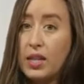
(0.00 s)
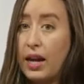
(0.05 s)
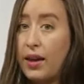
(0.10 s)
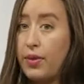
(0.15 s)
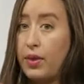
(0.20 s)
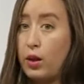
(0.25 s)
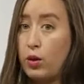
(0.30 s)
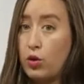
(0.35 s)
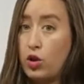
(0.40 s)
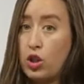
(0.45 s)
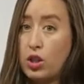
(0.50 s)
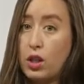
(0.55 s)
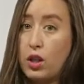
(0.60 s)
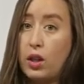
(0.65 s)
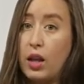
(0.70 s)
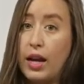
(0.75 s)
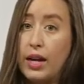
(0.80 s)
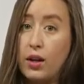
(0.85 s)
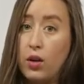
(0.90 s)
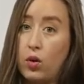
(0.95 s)
and they'll just
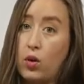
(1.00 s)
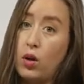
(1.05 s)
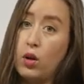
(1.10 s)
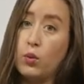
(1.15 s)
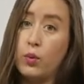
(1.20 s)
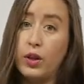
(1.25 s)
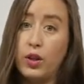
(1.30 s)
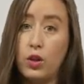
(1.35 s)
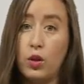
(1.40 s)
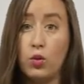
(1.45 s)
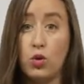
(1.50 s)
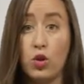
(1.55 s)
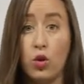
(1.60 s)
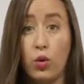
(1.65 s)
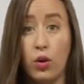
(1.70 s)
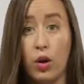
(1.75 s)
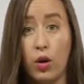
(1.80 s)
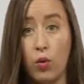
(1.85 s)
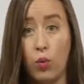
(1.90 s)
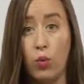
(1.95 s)
glide along with you, so
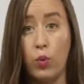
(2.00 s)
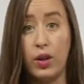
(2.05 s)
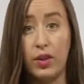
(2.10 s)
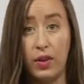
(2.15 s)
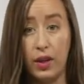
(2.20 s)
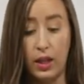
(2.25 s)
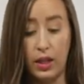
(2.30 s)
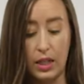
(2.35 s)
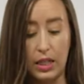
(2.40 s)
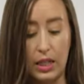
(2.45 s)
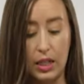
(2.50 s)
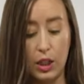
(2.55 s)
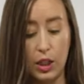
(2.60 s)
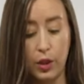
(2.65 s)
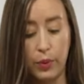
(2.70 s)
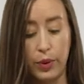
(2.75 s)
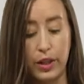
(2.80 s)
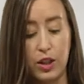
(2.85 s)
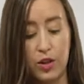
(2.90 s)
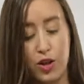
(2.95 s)
they're within
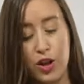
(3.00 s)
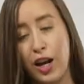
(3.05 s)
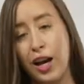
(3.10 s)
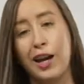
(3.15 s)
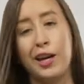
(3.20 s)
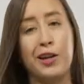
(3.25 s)
easy reach.